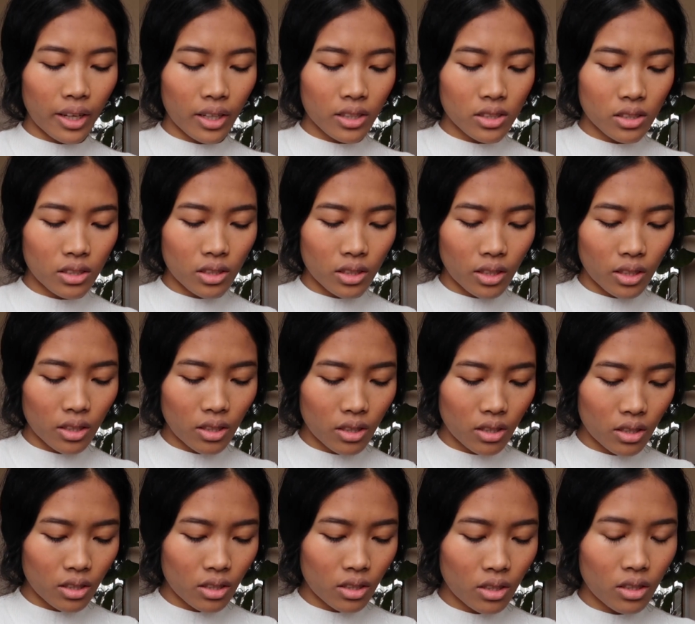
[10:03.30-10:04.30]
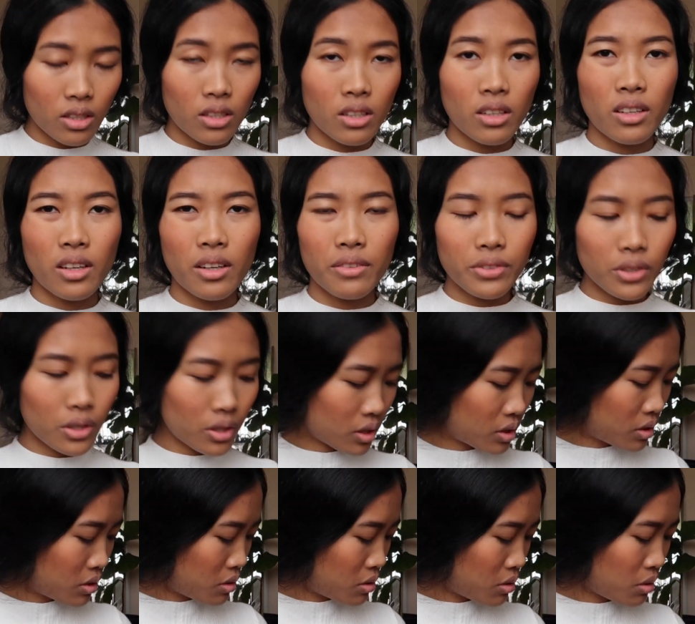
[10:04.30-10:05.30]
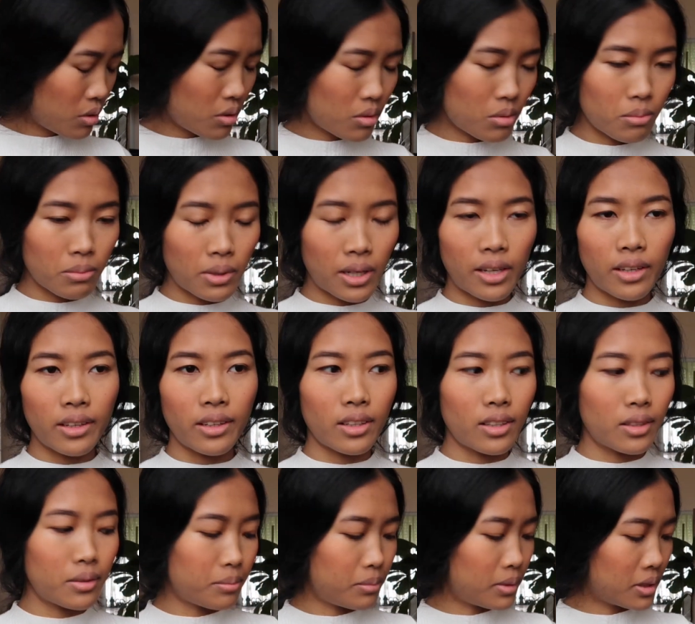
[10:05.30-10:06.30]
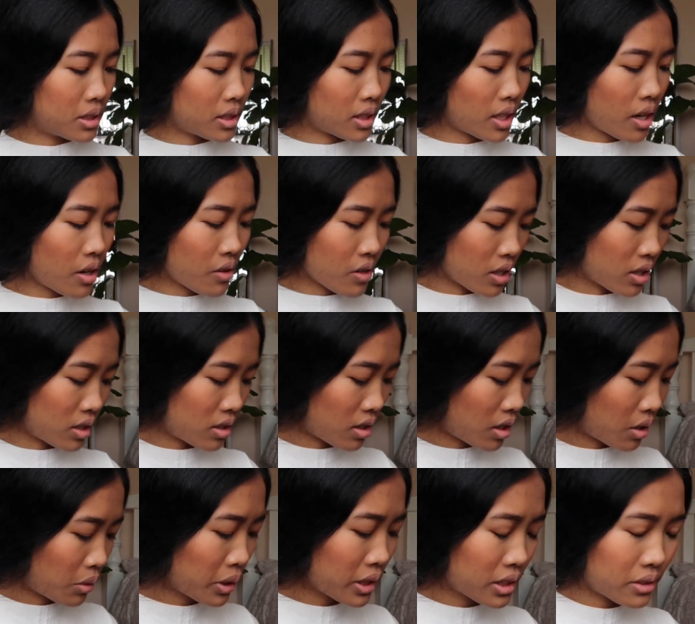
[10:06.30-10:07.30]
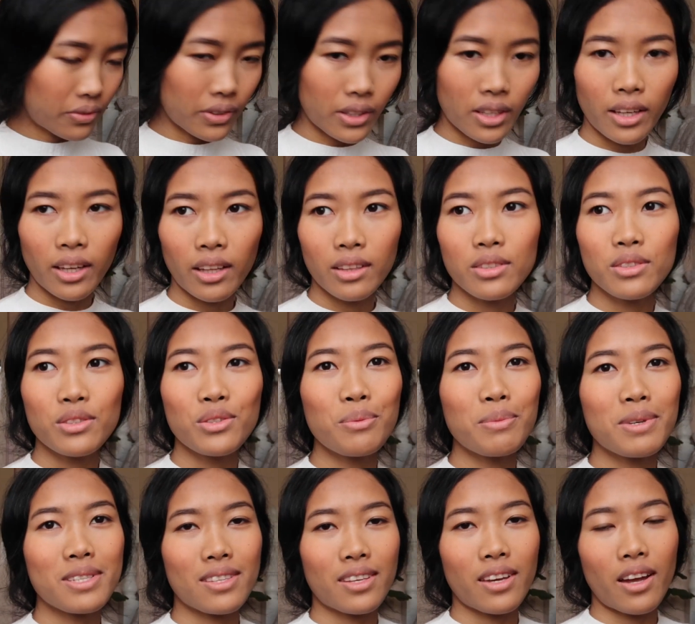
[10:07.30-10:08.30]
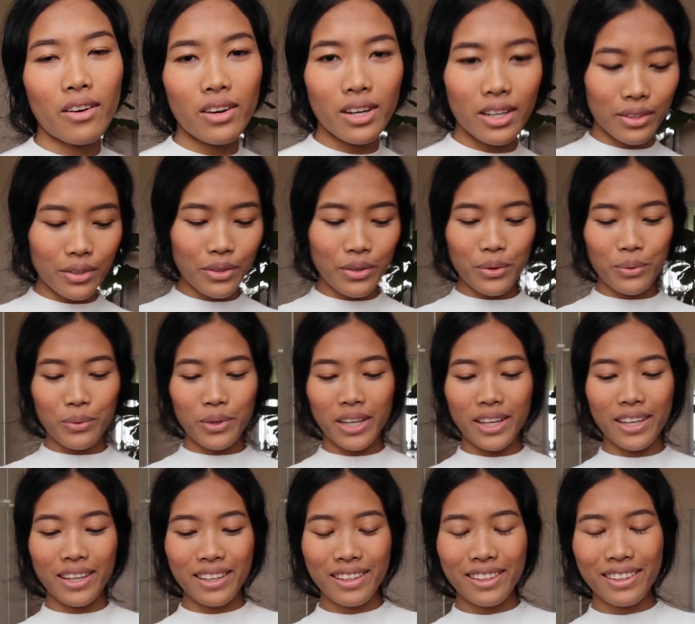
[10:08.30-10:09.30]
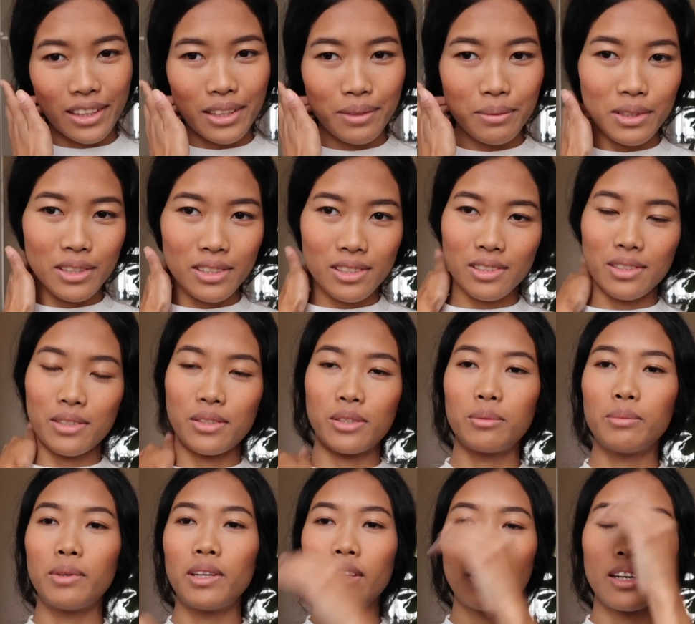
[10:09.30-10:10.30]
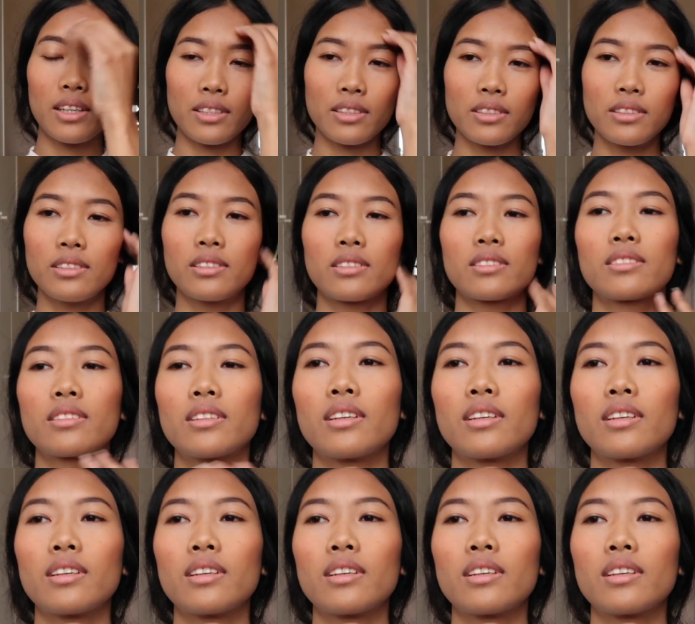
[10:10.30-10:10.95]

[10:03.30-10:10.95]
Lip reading: actually, forgot to do my mascara. I always forget to do mascara, I don't know why. Let me just curl my lashes.